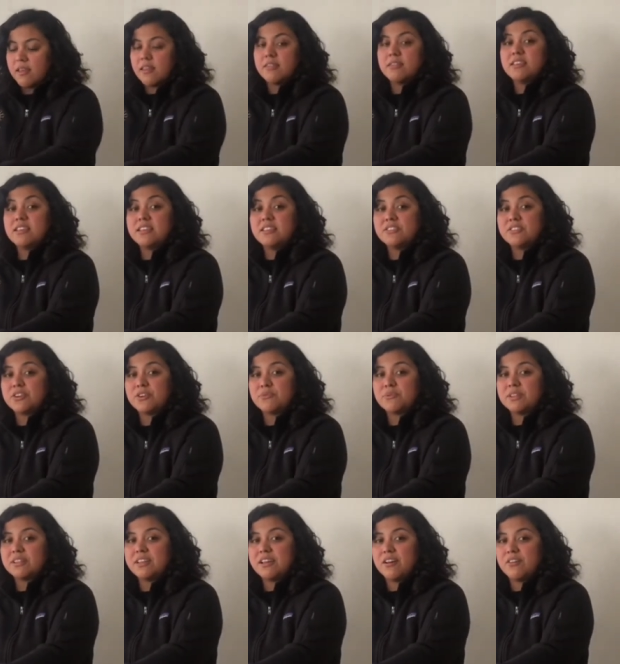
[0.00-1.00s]
These are
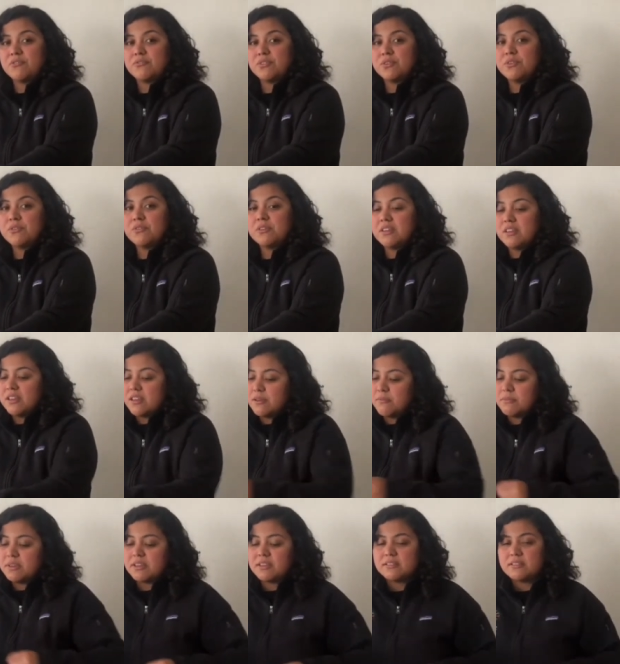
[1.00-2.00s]
really helpful
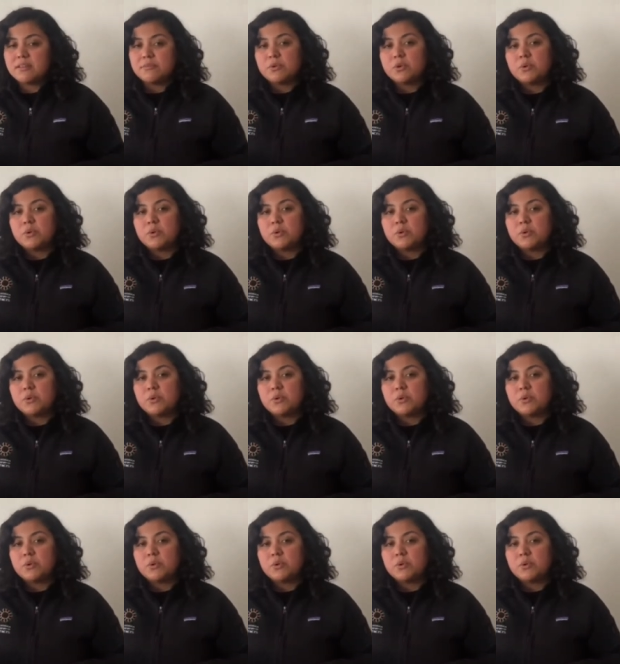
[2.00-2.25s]
because I'm